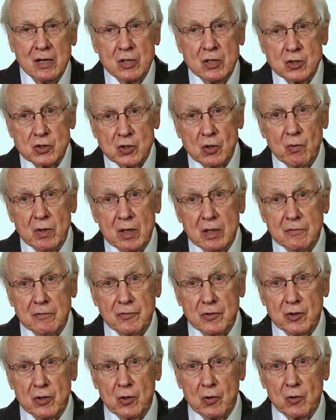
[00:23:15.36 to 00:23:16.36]
So we look
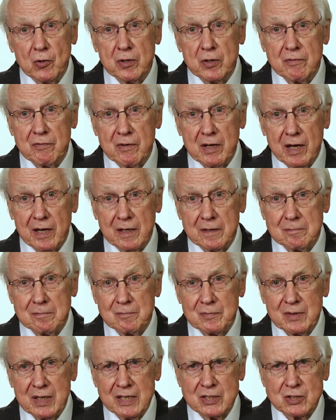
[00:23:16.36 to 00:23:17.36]
for the glory of God.
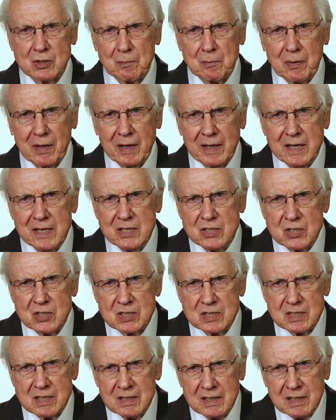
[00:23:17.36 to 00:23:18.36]
It's a
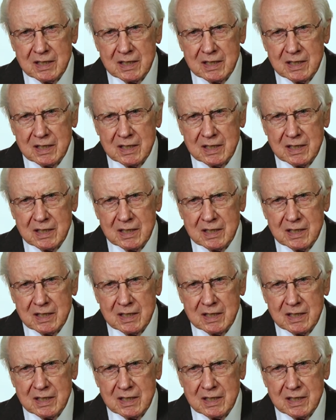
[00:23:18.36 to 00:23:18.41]
place